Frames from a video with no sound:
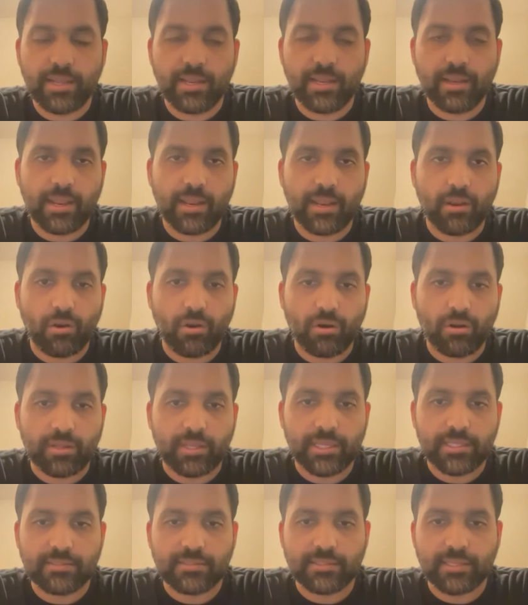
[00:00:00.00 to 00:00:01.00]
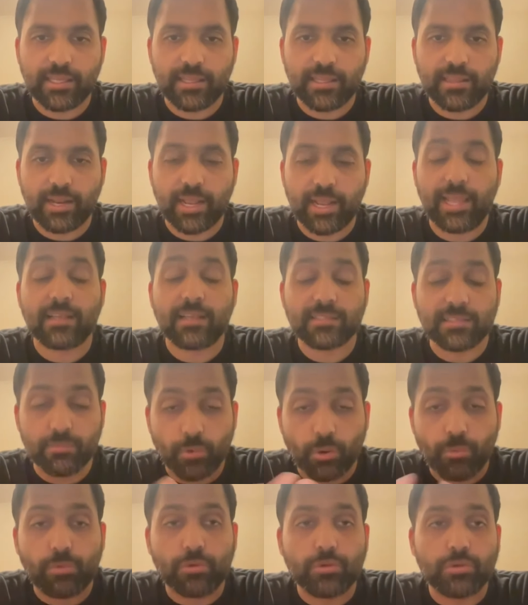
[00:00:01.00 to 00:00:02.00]
and, and a lot of kids say that I ask them,
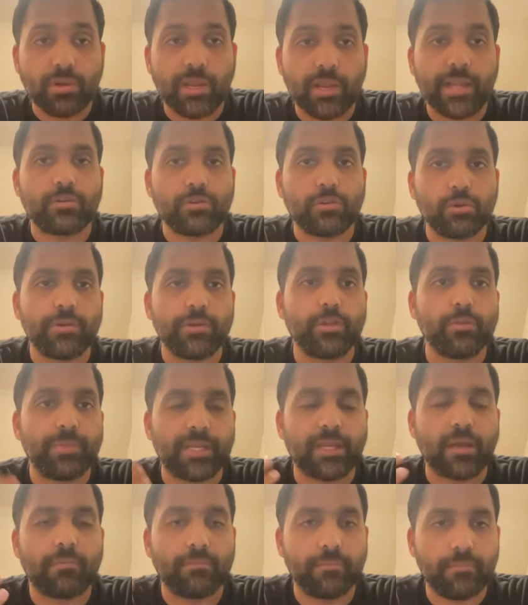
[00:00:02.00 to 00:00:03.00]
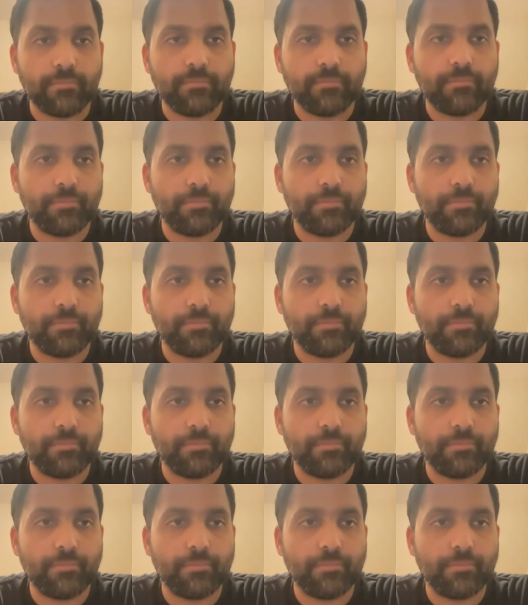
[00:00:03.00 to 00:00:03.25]
what would you like to do when you become,